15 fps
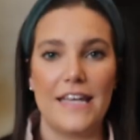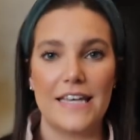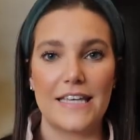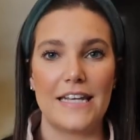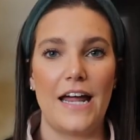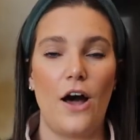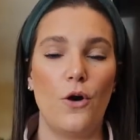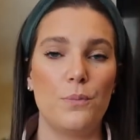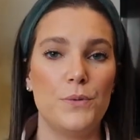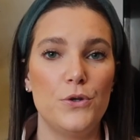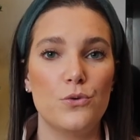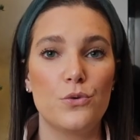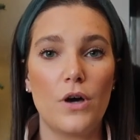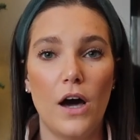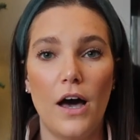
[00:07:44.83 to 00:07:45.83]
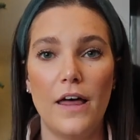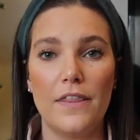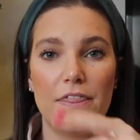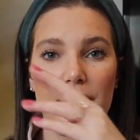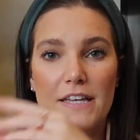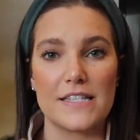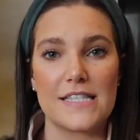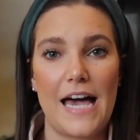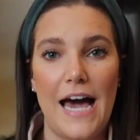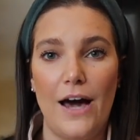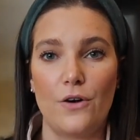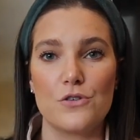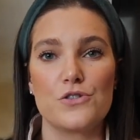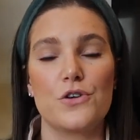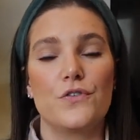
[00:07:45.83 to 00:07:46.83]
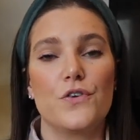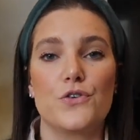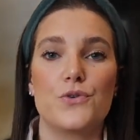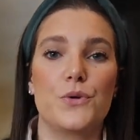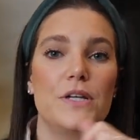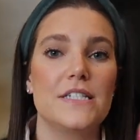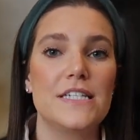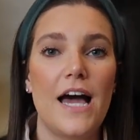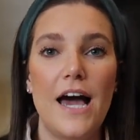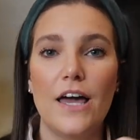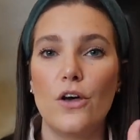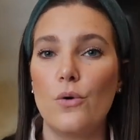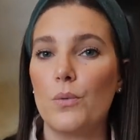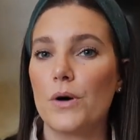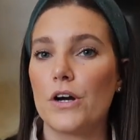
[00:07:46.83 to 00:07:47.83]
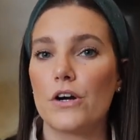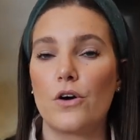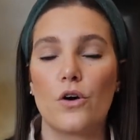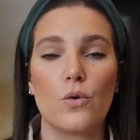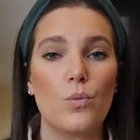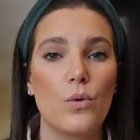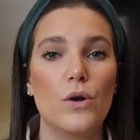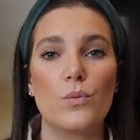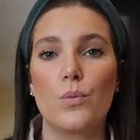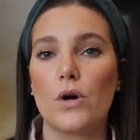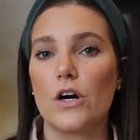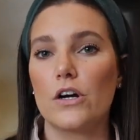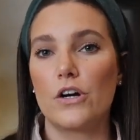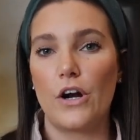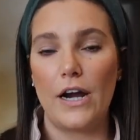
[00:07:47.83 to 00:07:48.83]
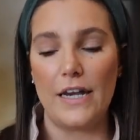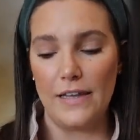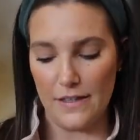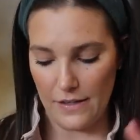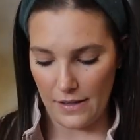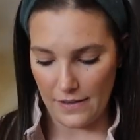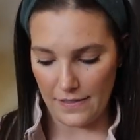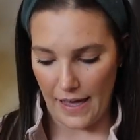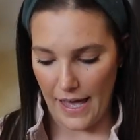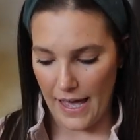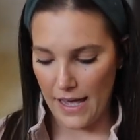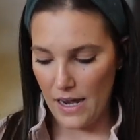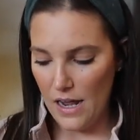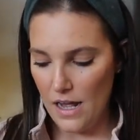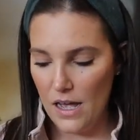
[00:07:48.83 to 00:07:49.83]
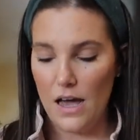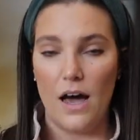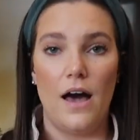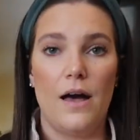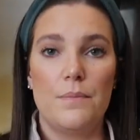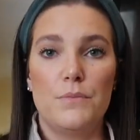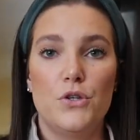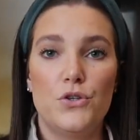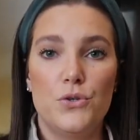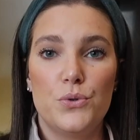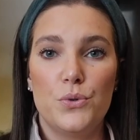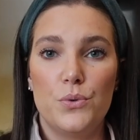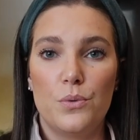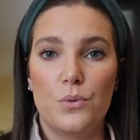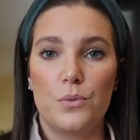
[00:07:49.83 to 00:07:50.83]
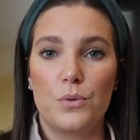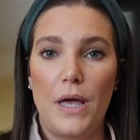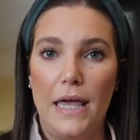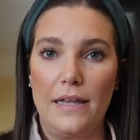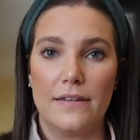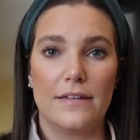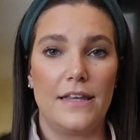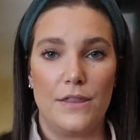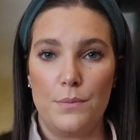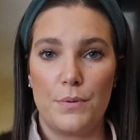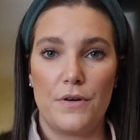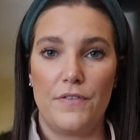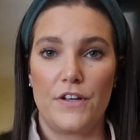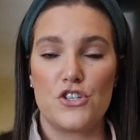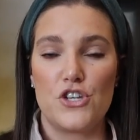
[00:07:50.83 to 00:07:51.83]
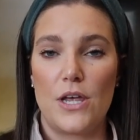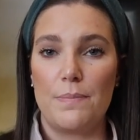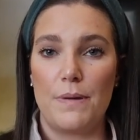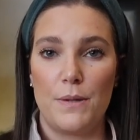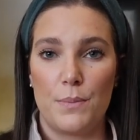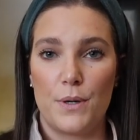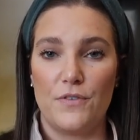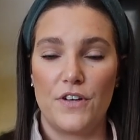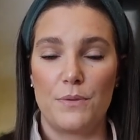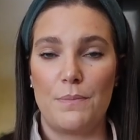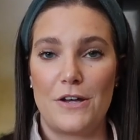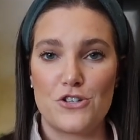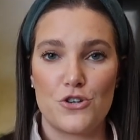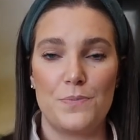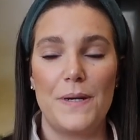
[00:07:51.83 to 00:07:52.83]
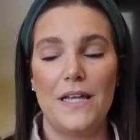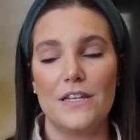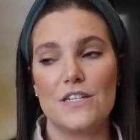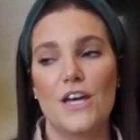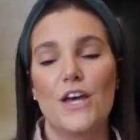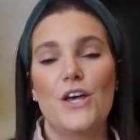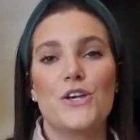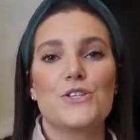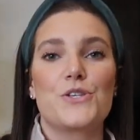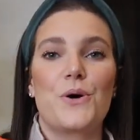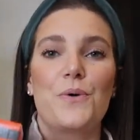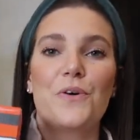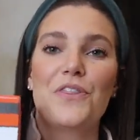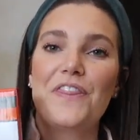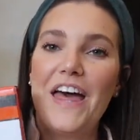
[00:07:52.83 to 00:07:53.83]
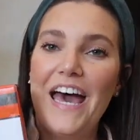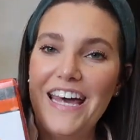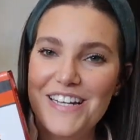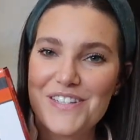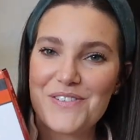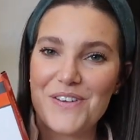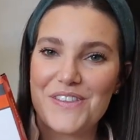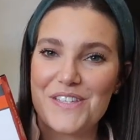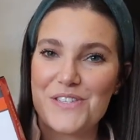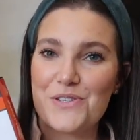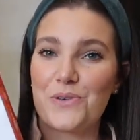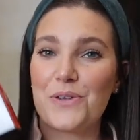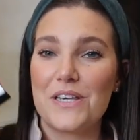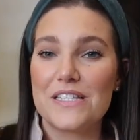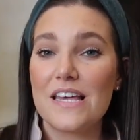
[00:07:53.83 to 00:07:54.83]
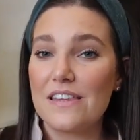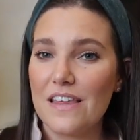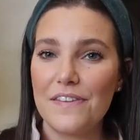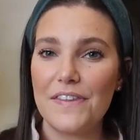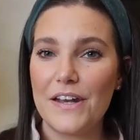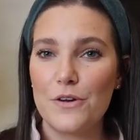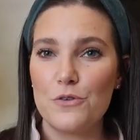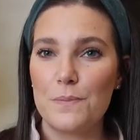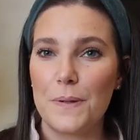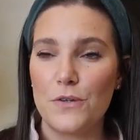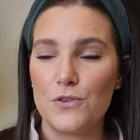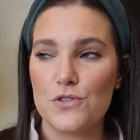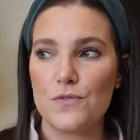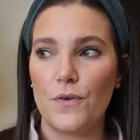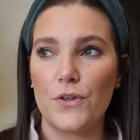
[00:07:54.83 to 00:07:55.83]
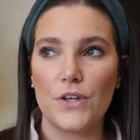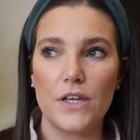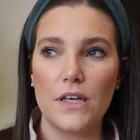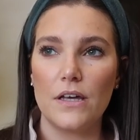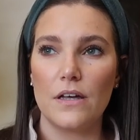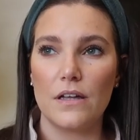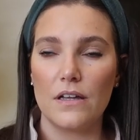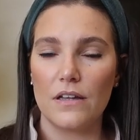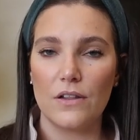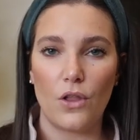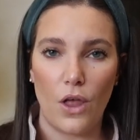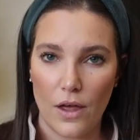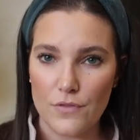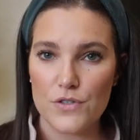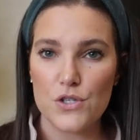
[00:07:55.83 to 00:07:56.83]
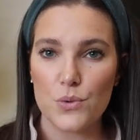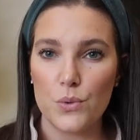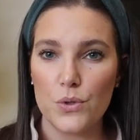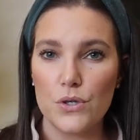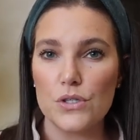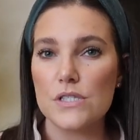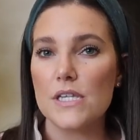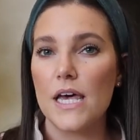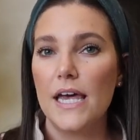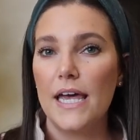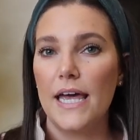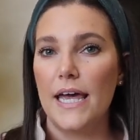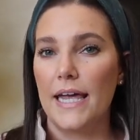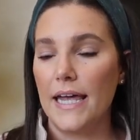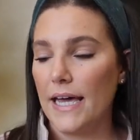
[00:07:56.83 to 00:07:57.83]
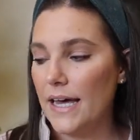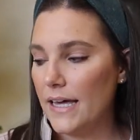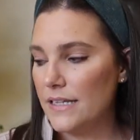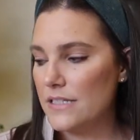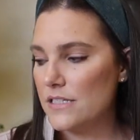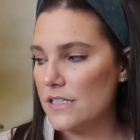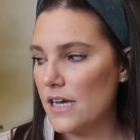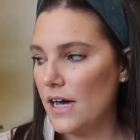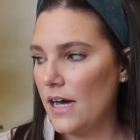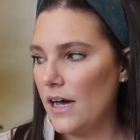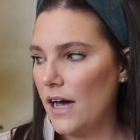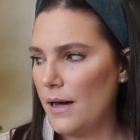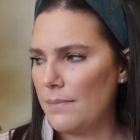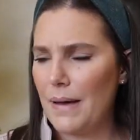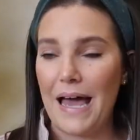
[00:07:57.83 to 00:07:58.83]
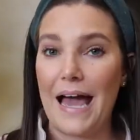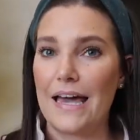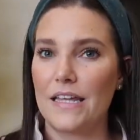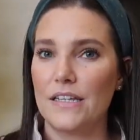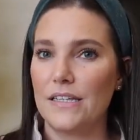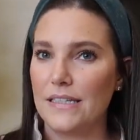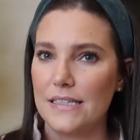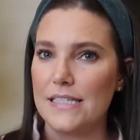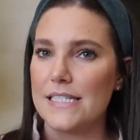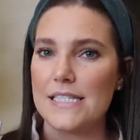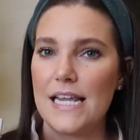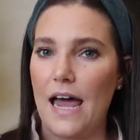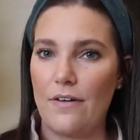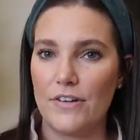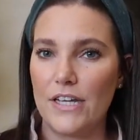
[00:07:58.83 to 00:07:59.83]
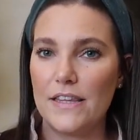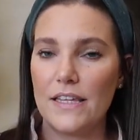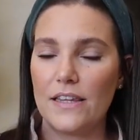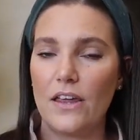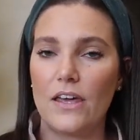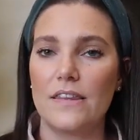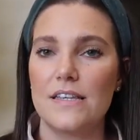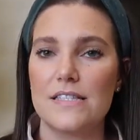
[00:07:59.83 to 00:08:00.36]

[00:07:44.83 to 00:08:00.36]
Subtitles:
it can help you cut things out. So if you're doing tile work or woodwork or anything like that, you can get the perfect shape and the perfect measurement. So that is what this tool is. I thought that it would be useful. He loves tools, and he doesn't have anything like